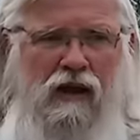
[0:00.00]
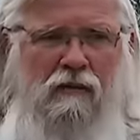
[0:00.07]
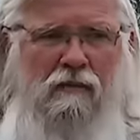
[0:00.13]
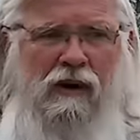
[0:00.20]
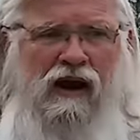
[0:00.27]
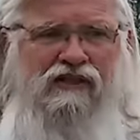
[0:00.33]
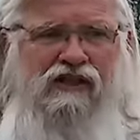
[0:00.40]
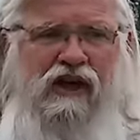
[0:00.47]

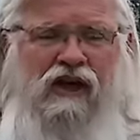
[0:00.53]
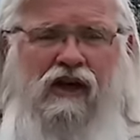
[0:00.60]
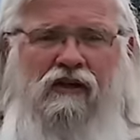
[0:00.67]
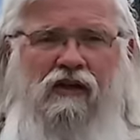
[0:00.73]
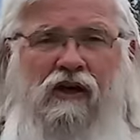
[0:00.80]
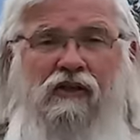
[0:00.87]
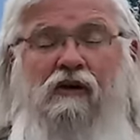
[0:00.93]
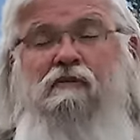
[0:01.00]
But I think
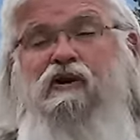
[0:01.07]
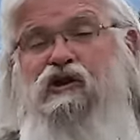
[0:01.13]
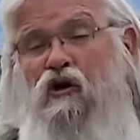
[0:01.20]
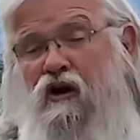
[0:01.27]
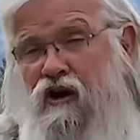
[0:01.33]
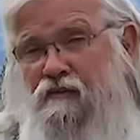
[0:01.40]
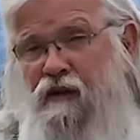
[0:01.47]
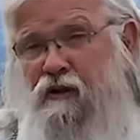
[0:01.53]
the
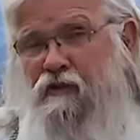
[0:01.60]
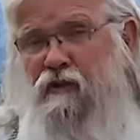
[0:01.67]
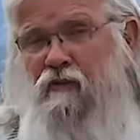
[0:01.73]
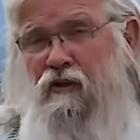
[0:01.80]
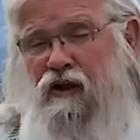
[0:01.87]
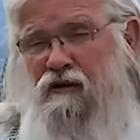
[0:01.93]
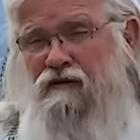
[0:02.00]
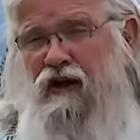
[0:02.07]
majority of people
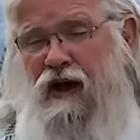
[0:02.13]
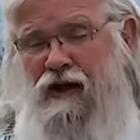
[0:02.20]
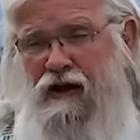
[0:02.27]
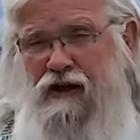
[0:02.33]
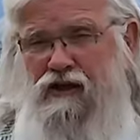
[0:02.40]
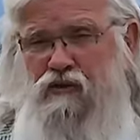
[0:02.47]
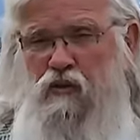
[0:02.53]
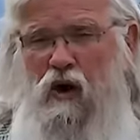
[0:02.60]
believe that
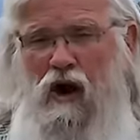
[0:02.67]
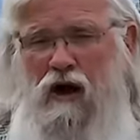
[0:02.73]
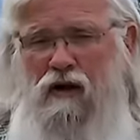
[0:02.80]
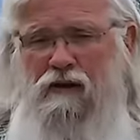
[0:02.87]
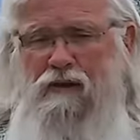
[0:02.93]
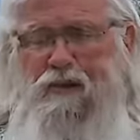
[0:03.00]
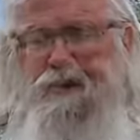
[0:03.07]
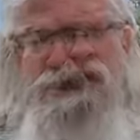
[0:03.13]
as well.
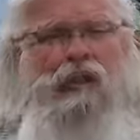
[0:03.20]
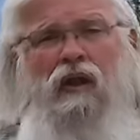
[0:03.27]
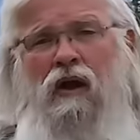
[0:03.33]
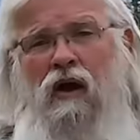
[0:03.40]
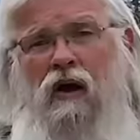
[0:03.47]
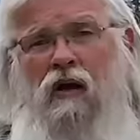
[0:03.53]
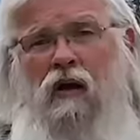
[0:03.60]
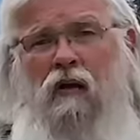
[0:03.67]

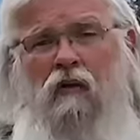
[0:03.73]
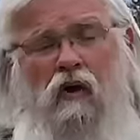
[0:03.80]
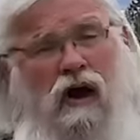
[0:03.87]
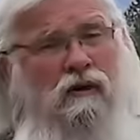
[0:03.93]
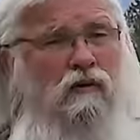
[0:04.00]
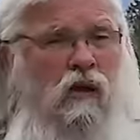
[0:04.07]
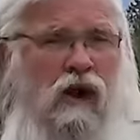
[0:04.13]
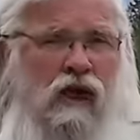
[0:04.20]

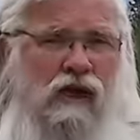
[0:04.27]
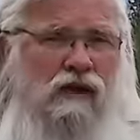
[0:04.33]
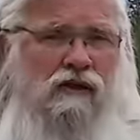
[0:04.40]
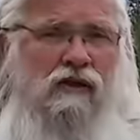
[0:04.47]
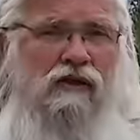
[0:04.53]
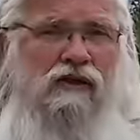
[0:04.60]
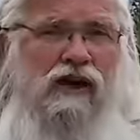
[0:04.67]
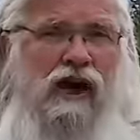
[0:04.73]
One way
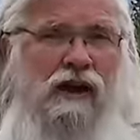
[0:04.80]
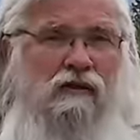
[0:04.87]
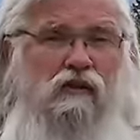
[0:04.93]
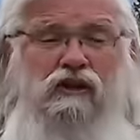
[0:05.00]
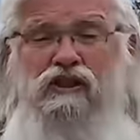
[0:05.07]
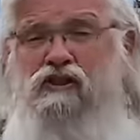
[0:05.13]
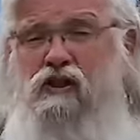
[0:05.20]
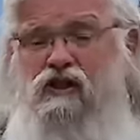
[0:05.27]
that
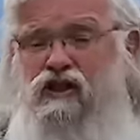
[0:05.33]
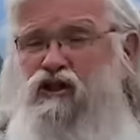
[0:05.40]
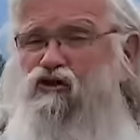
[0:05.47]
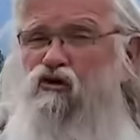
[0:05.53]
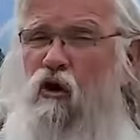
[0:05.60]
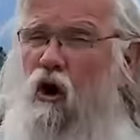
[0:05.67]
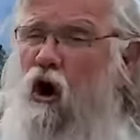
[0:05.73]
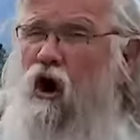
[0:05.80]
would
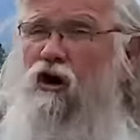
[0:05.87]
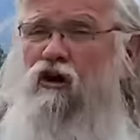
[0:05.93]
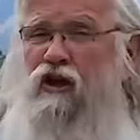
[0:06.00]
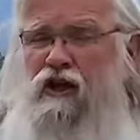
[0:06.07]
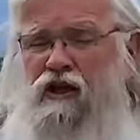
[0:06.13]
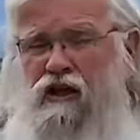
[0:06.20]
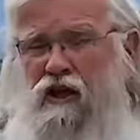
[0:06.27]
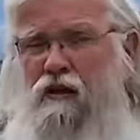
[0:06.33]

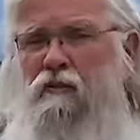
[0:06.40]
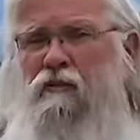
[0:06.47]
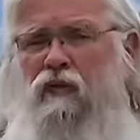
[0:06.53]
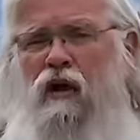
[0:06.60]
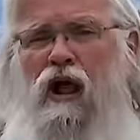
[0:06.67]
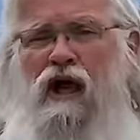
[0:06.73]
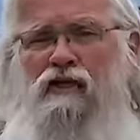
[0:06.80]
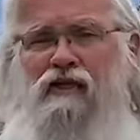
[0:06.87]
strongly
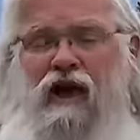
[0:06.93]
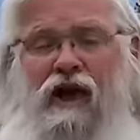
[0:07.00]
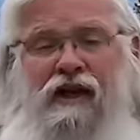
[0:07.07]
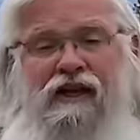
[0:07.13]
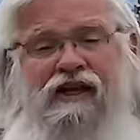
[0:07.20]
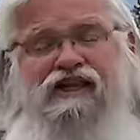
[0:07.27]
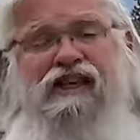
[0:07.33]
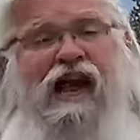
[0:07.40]
imply that
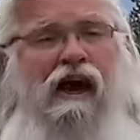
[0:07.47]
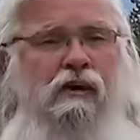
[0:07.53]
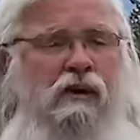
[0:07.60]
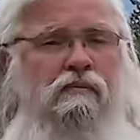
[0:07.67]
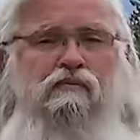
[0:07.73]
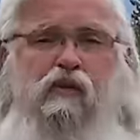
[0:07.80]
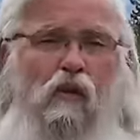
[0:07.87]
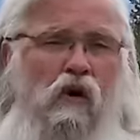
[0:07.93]
is how
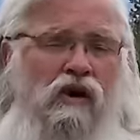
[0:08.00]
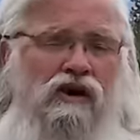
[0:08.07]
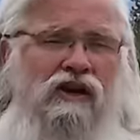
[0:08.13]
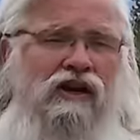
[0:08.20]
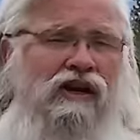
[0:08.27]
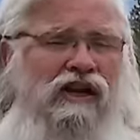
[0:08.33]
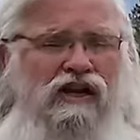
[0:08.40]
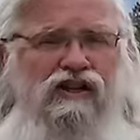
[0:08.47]
important
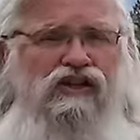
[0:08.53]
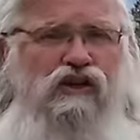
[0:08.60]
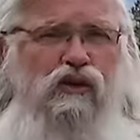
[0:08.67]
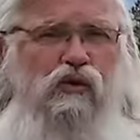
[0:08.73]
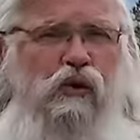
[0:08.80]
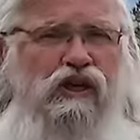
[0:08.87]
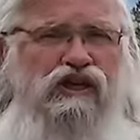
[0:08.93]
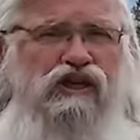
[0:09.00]

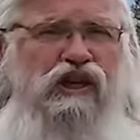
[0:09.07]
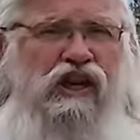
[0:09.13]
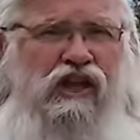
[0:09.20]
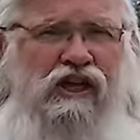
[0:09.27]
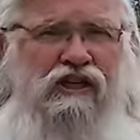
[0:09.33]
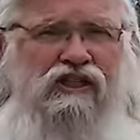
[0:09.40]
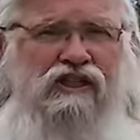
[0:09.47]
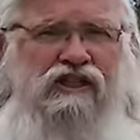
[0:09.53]
intuition
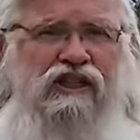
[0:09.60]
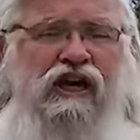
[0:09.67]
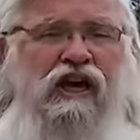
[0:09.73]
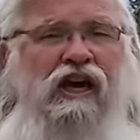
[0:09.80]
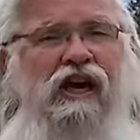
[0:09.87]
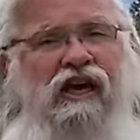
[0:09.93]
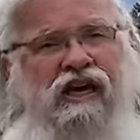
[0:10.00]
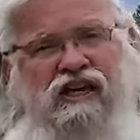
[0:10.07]
is
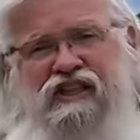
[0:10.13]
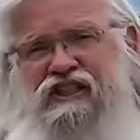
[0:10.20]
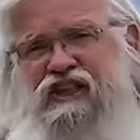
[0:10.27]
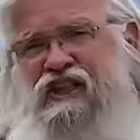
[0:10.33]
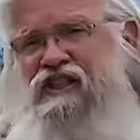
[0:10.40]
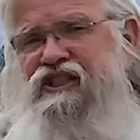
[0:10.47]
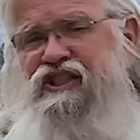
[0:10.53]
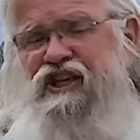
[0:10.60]

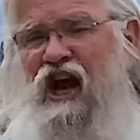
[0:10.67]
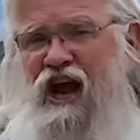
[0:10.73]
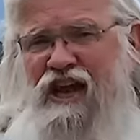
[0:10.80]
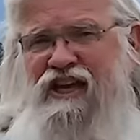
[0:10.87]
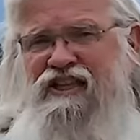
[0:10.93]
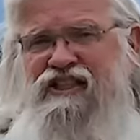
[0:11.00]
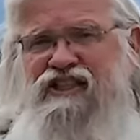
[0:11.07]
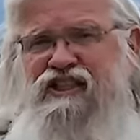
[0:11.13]
in
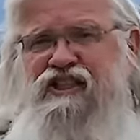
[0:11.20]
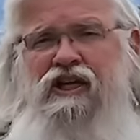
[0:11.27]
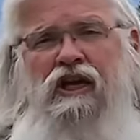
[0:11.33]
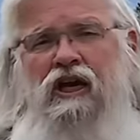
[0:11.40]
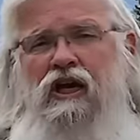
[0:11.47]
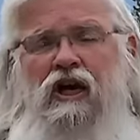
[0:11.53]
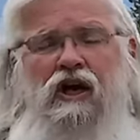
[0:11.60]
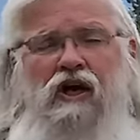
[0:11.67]
science,
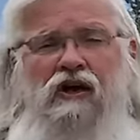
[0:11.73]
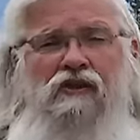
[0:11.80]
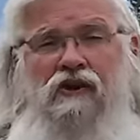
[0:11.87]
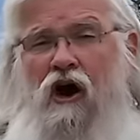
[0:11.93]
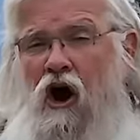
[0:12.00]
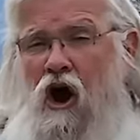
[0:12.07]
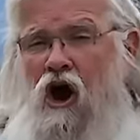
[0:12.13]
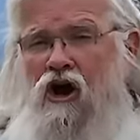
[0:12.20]
the
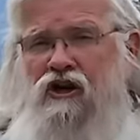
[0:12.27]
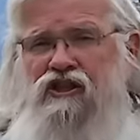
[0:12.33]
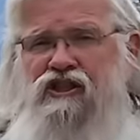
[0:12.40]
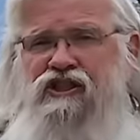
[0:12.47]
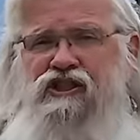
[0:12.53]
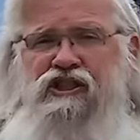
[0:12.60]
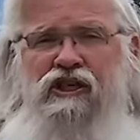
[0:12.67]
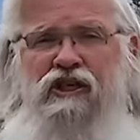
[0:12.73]

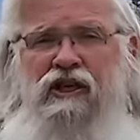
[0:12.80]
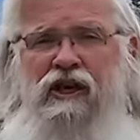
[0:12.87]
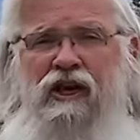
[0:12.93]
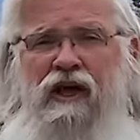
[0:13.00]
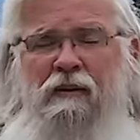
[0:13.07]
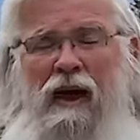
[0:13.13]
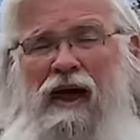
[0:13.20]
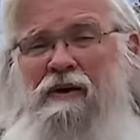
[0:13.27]
arts,
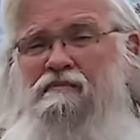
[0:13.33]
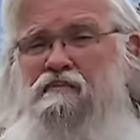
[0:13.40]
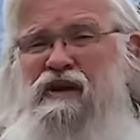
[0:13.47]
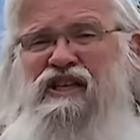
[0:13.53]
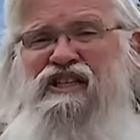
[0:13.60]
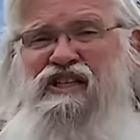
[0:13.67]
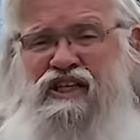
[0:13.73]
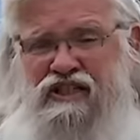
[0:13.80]
and
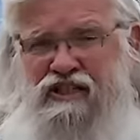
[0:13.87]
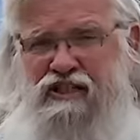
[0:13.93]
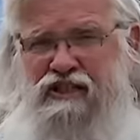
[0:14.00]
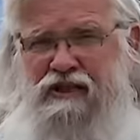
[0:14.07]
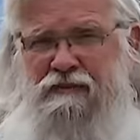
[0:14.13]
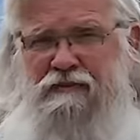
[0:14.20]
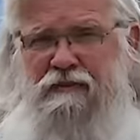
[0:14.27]
business.